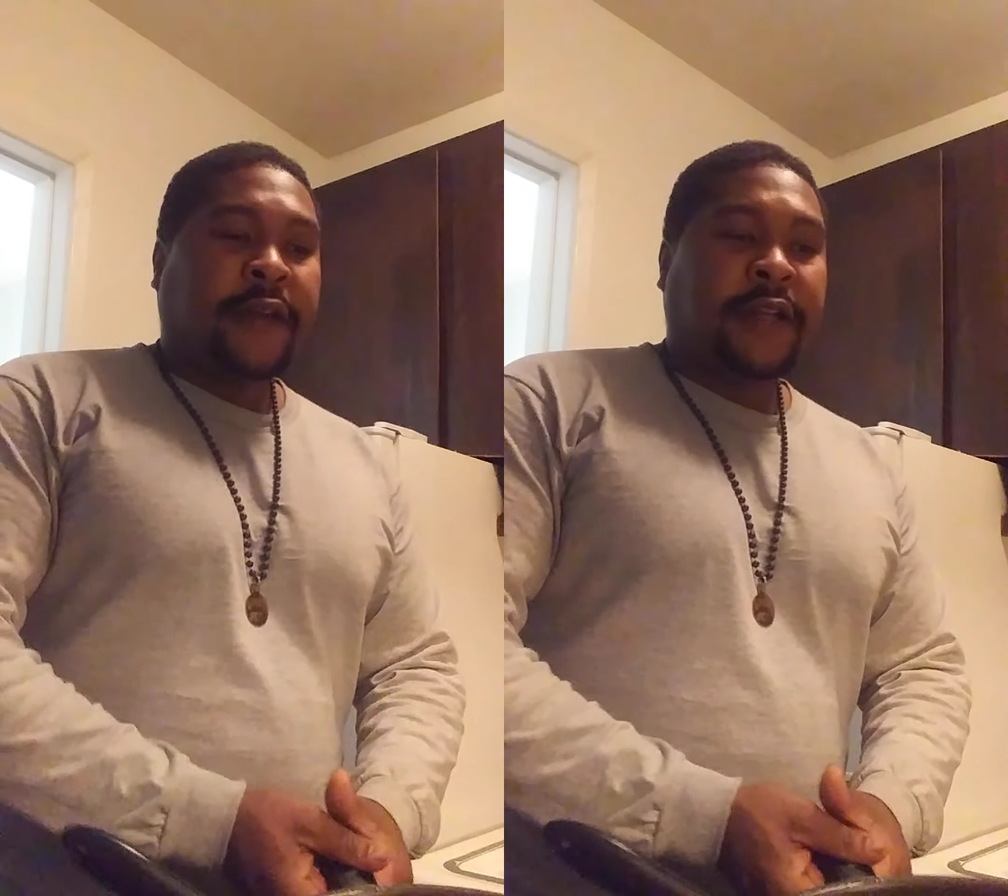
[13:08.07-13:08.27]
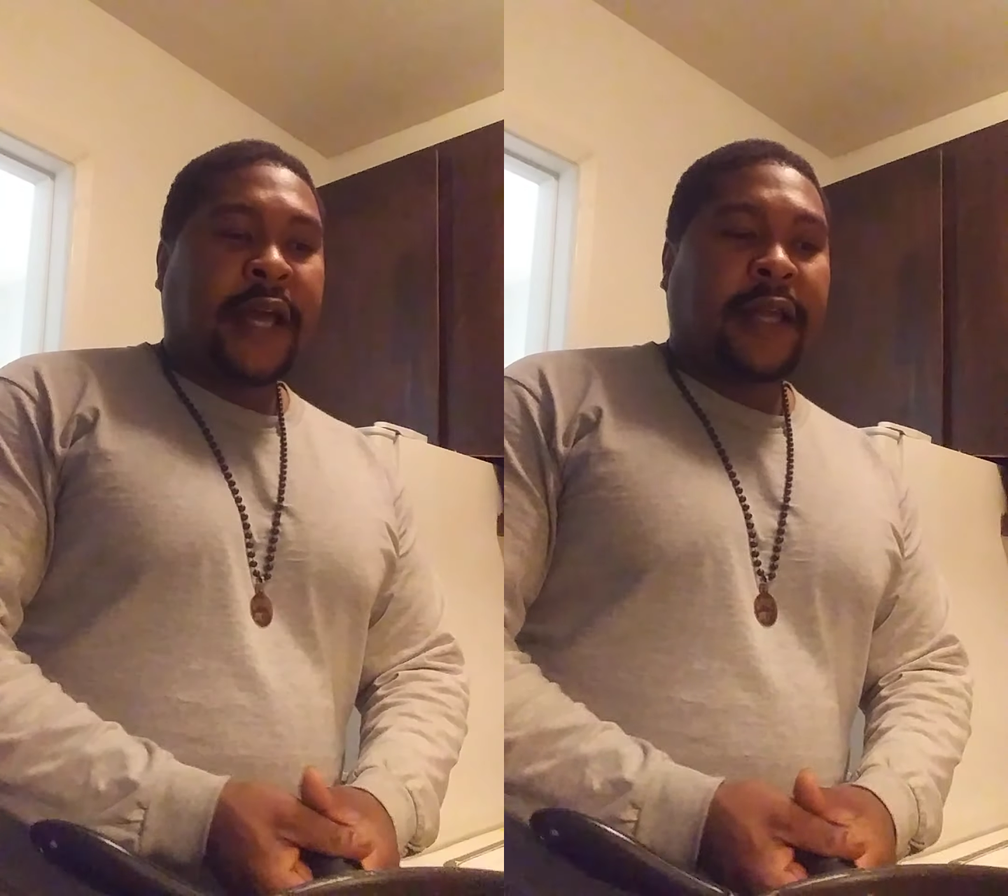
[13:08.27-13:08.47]

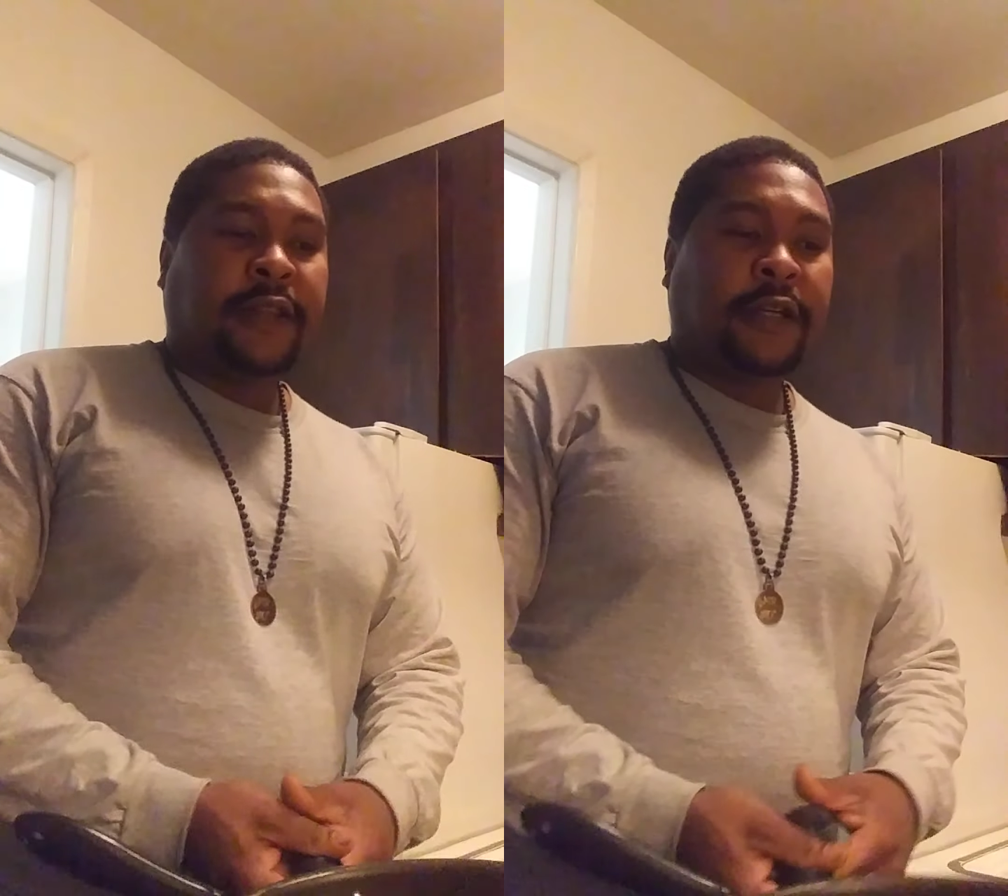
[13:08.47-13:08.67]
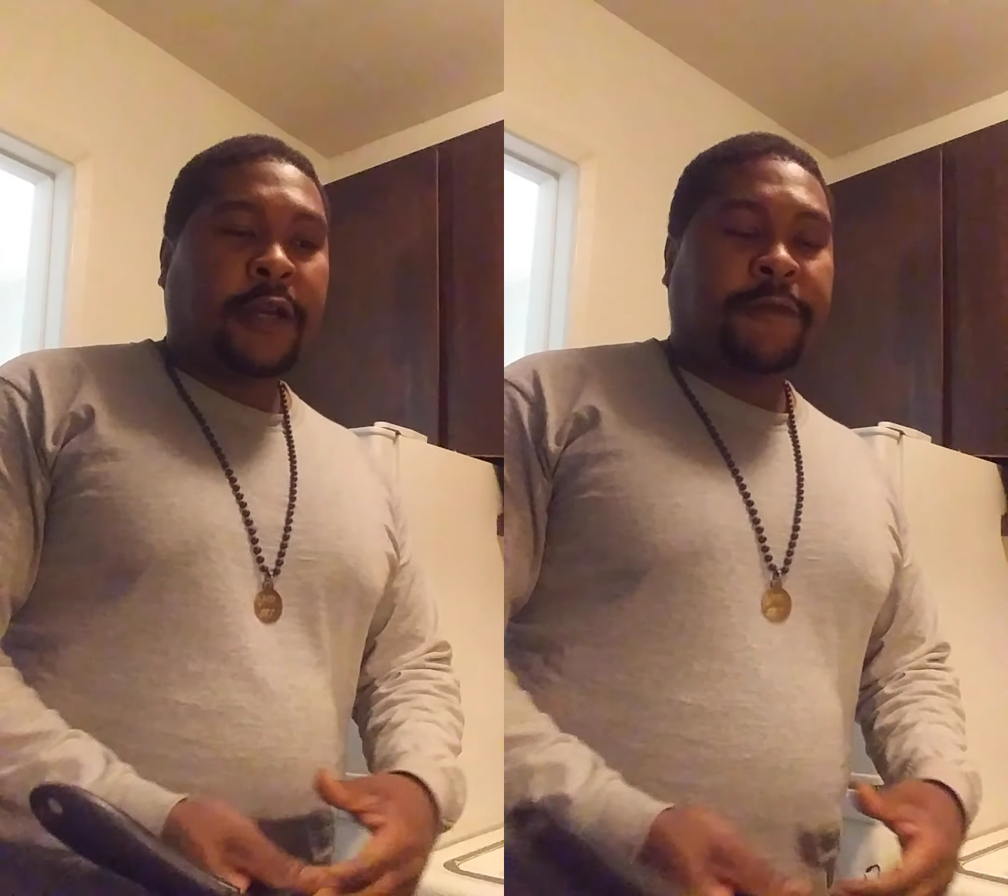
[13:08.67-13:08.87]
they're not
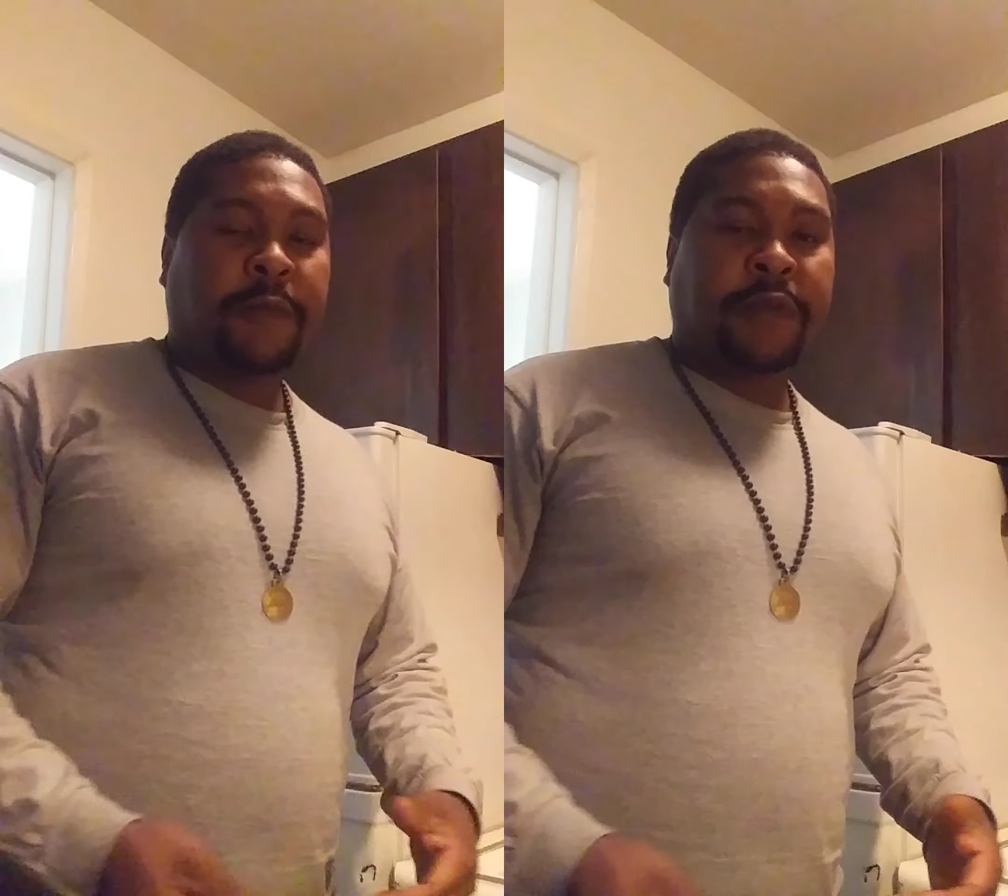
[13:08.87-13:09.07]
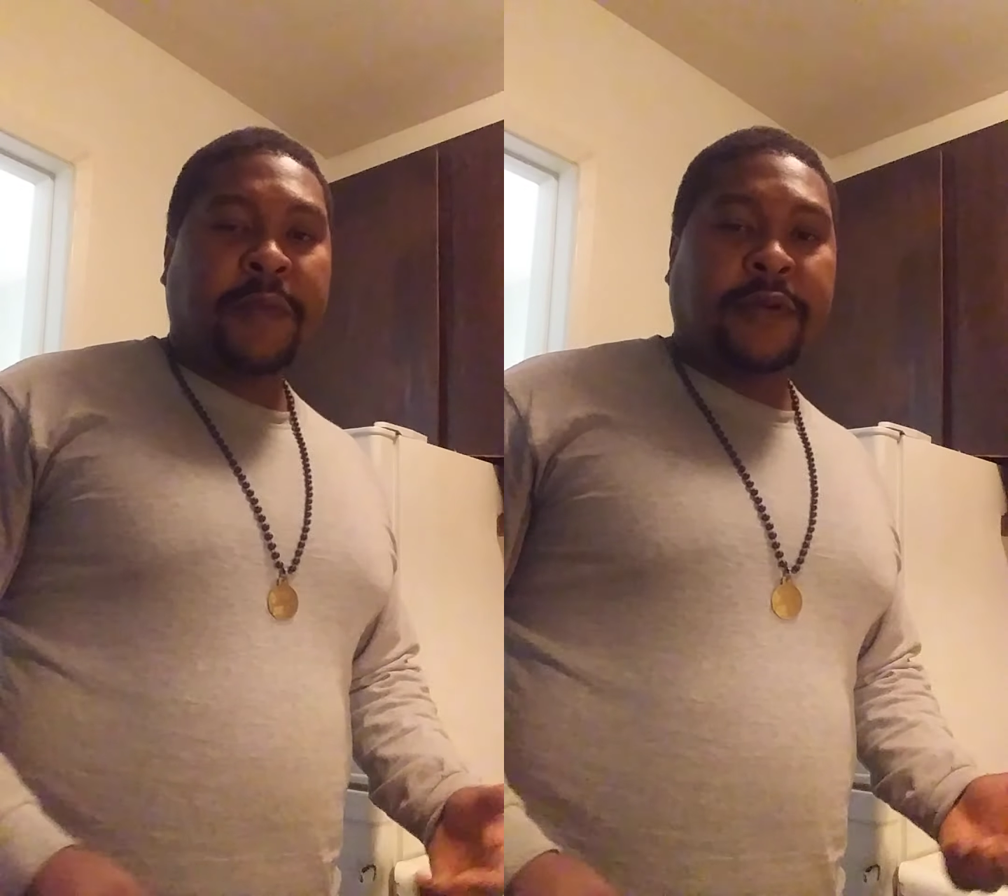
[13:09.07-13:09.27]
looking
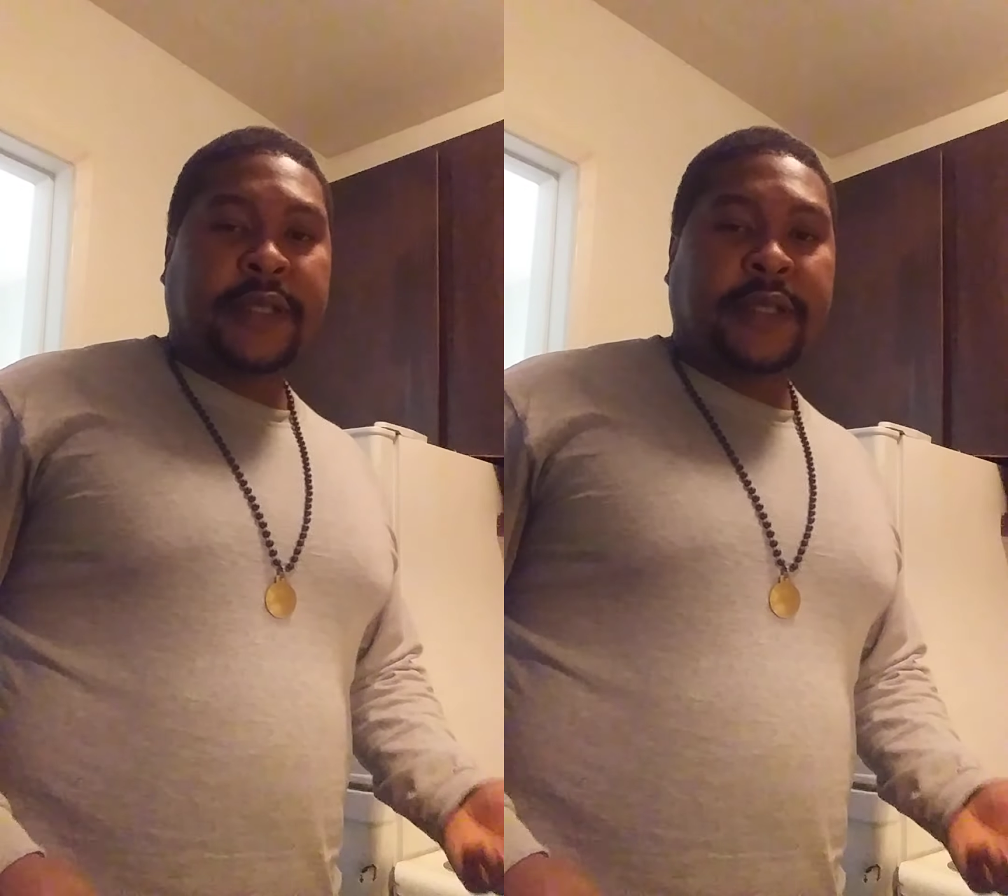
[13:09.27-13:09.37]
for people